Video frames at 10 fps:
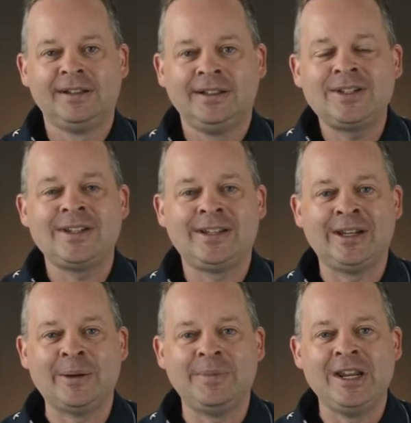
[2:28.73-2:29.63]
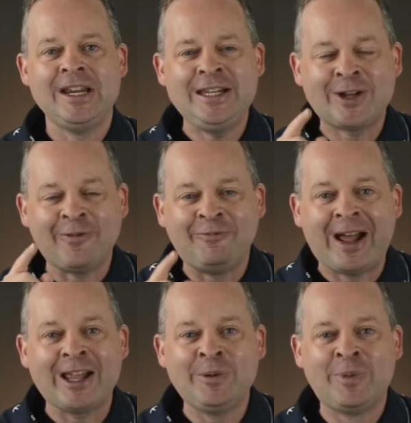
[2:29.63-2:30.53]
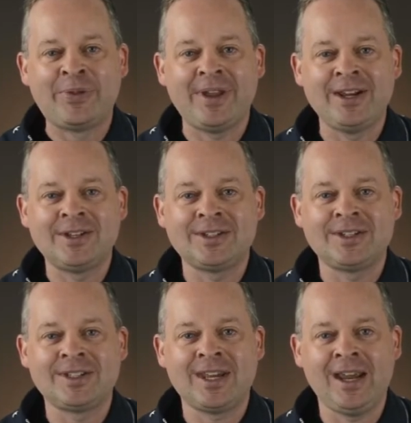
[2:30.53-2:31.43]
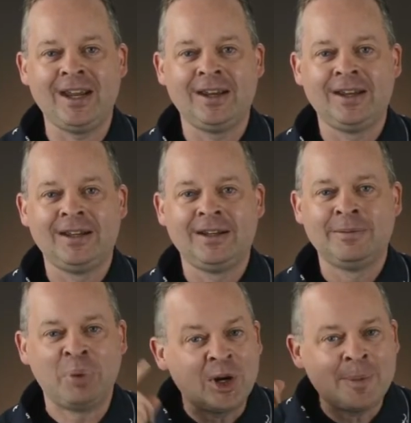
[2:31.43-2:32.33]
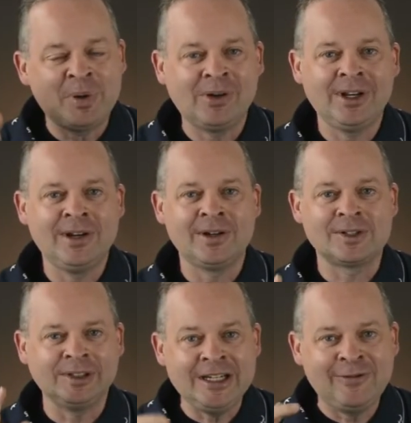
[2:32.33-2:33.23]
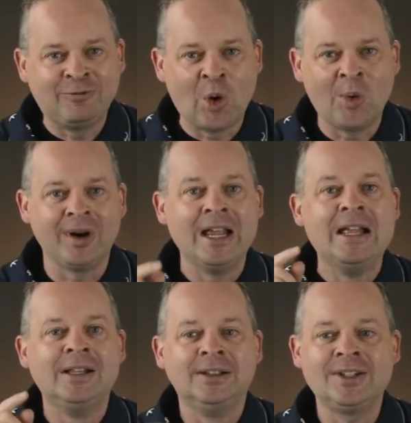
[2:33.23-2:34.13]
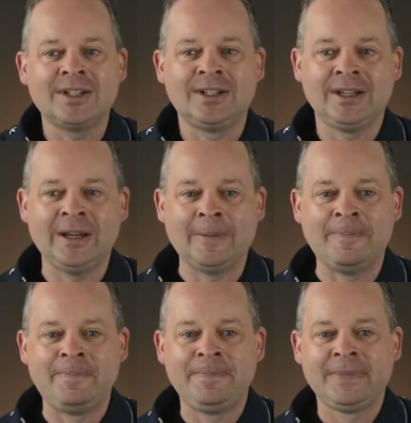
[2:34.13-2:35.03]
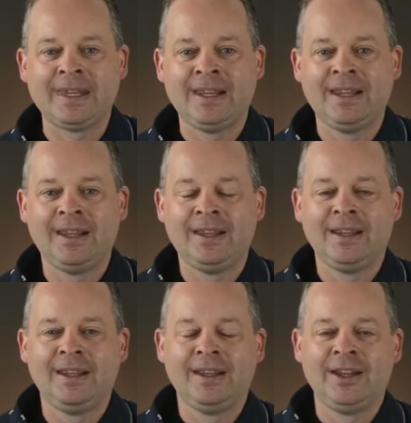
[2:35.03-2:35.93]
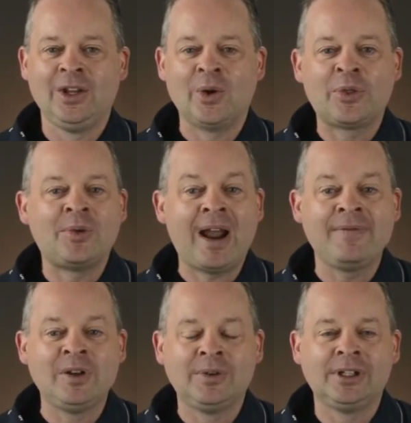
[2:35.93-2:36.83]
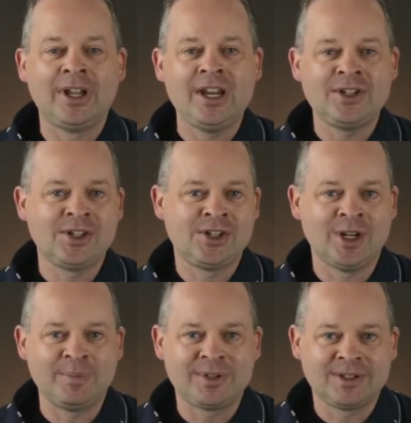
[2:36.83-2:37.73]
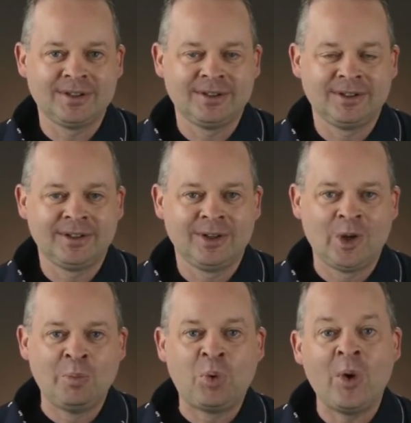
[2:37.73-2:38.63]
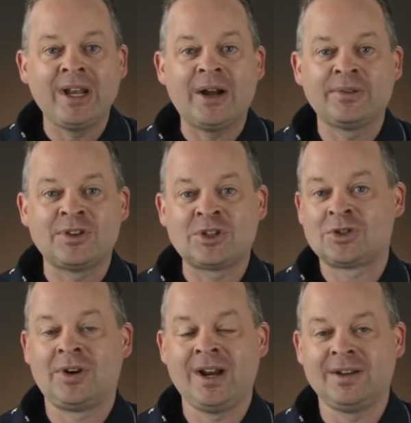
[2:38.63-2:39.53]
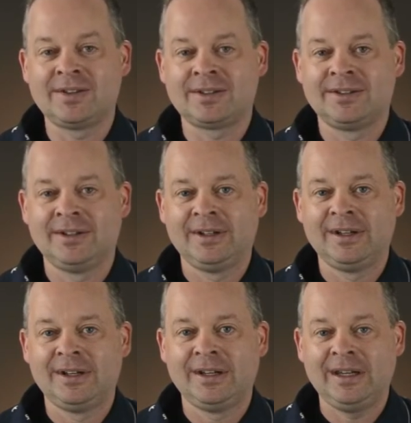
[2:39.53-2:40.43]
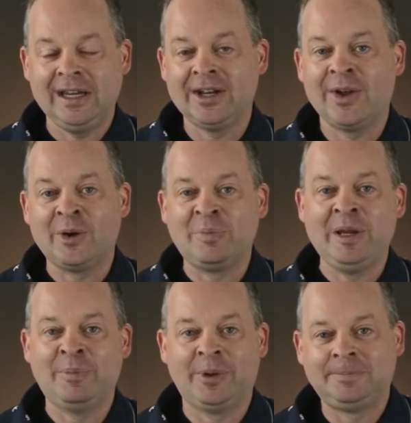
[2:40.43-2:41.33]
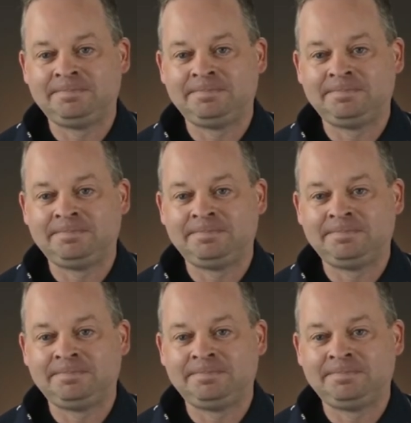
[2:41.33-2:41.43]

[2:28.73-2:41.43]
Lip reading: Listen to him. He's got valuable things to say. Perk up your ears. Lean forward. Listen to him. You know, thriving relationships point out the strengths in other people.